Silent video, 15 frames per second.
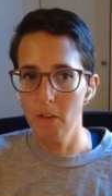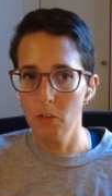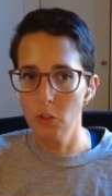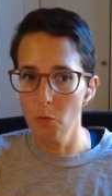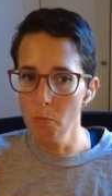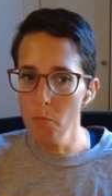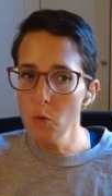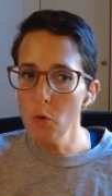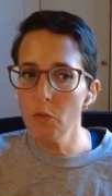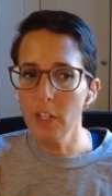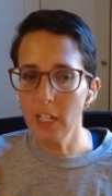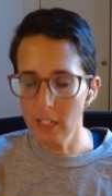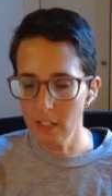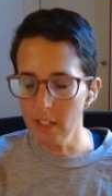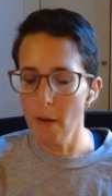so
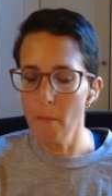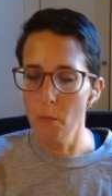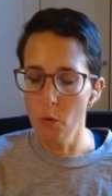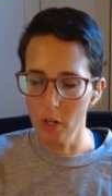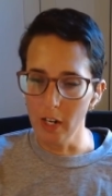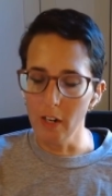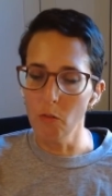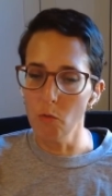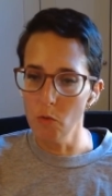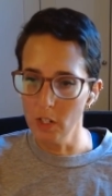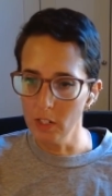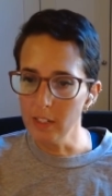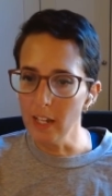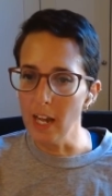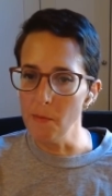moving into that more kind of
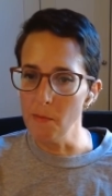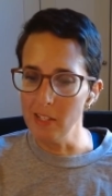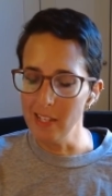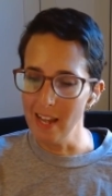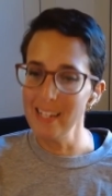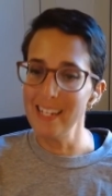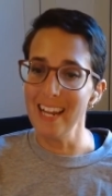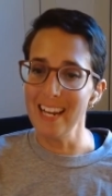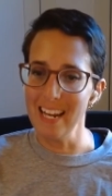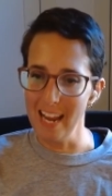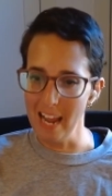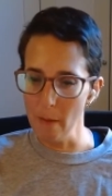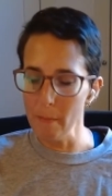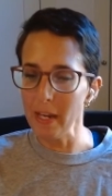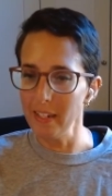real-time
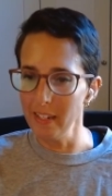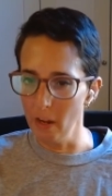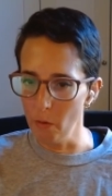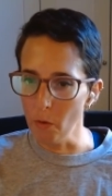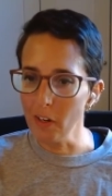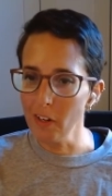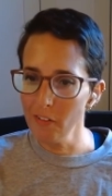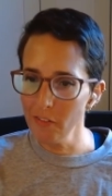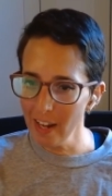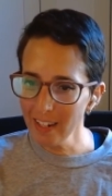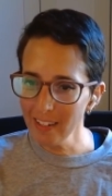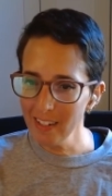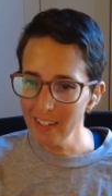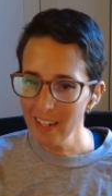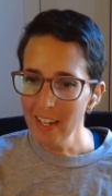dynamic network
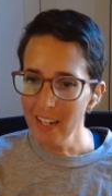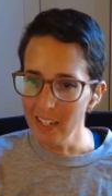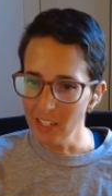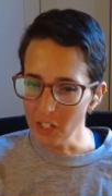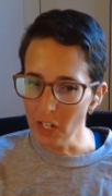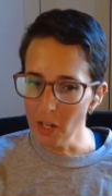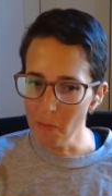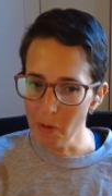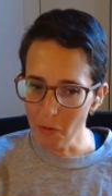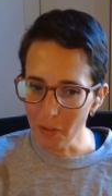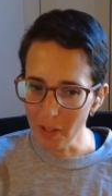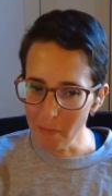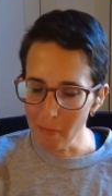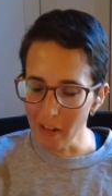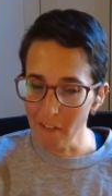effect is going to be
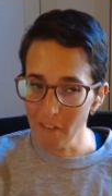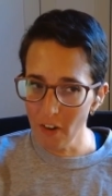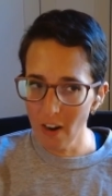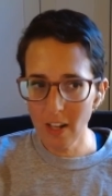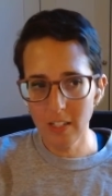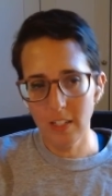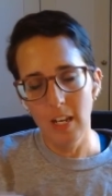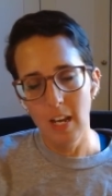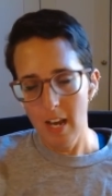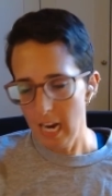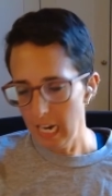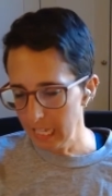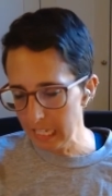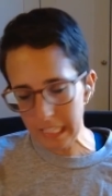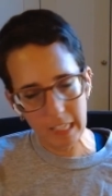really big for us.
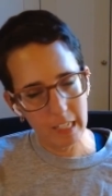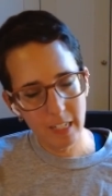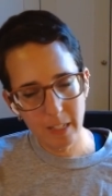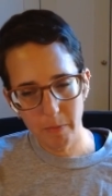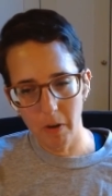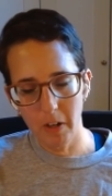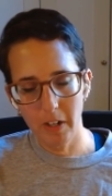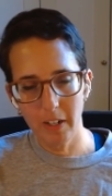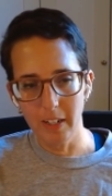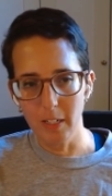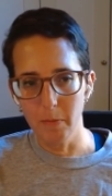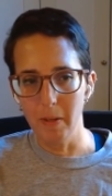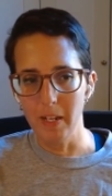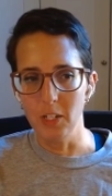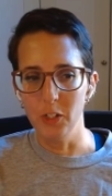And the second is market
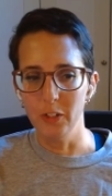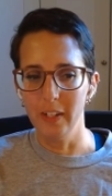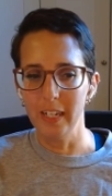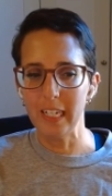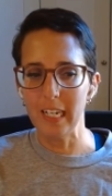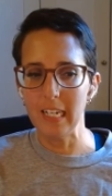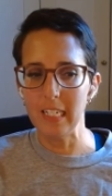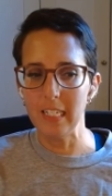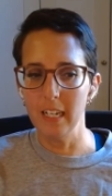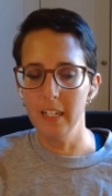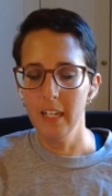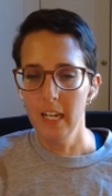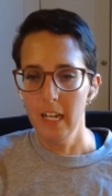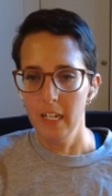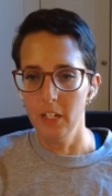expansion. Like I said,
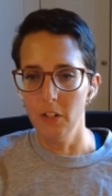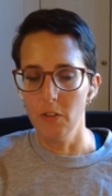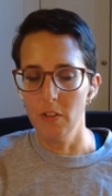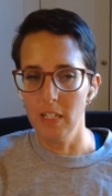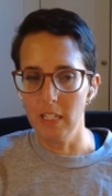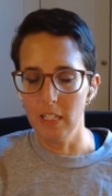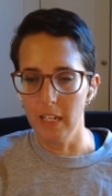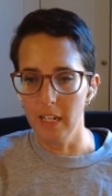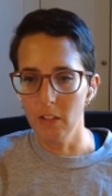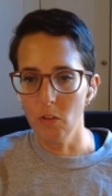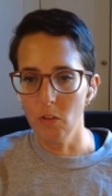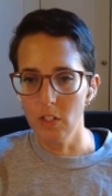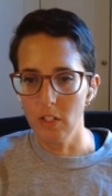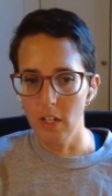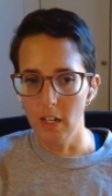these
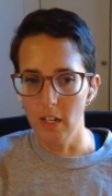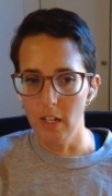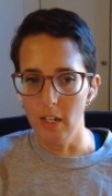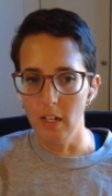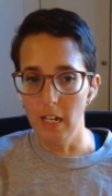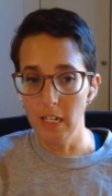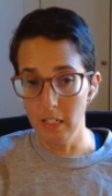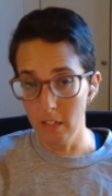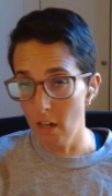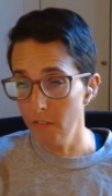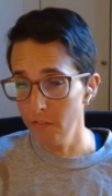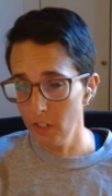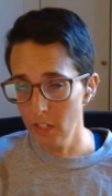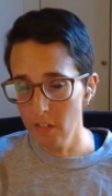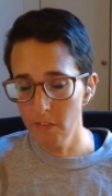landlords and
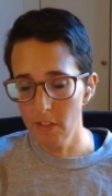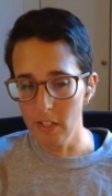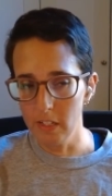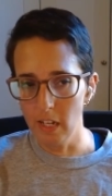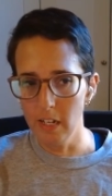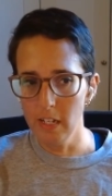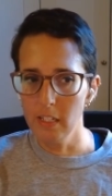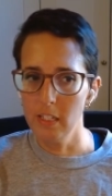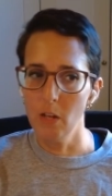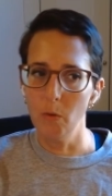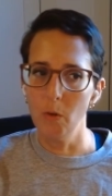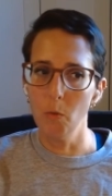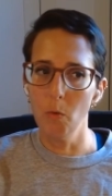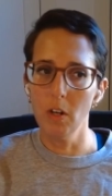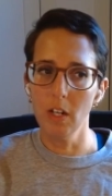often even the tenants that
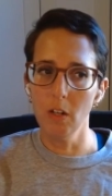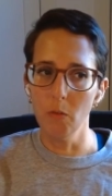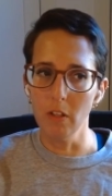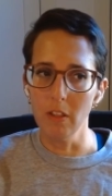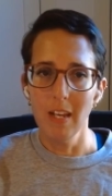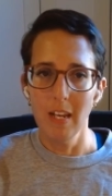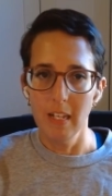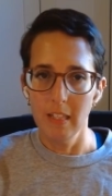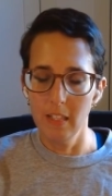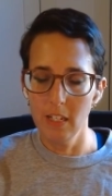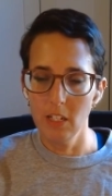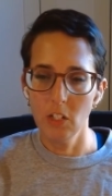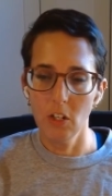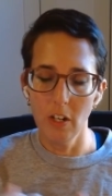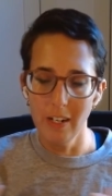we're working with,
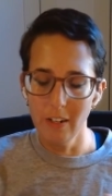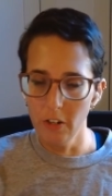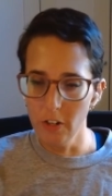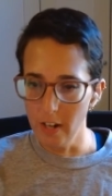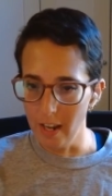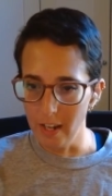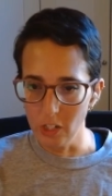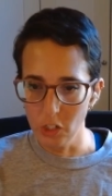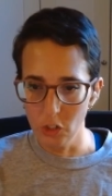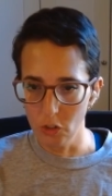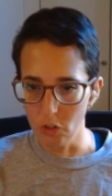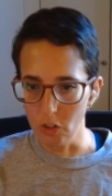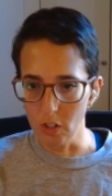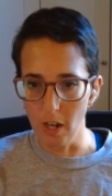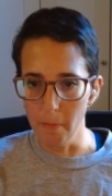these are
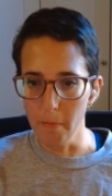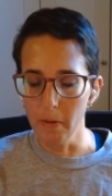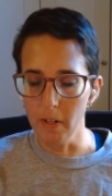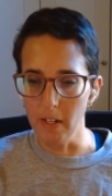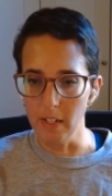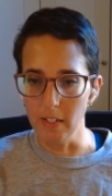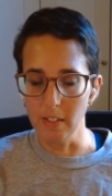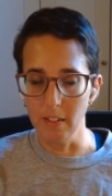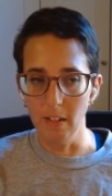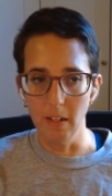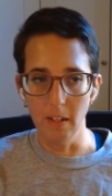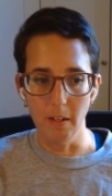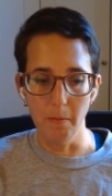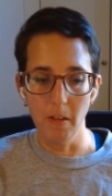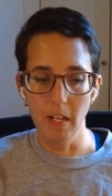international companies.
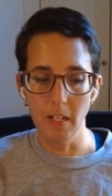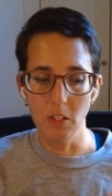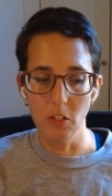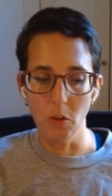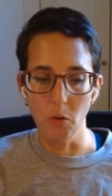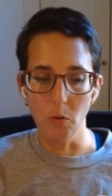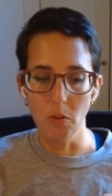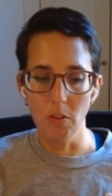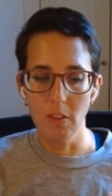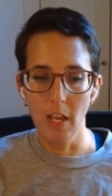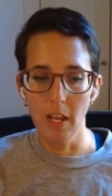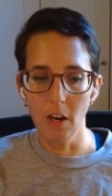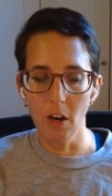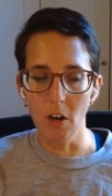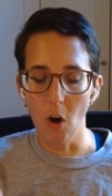And so
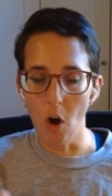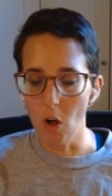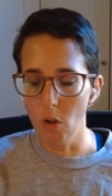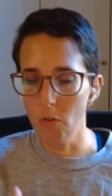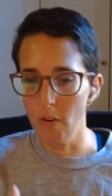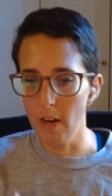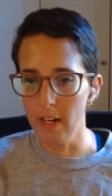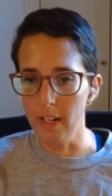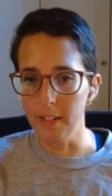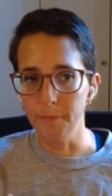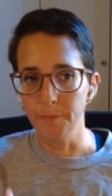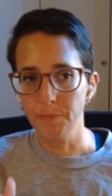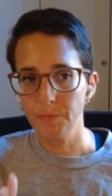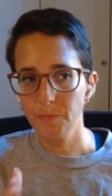they are already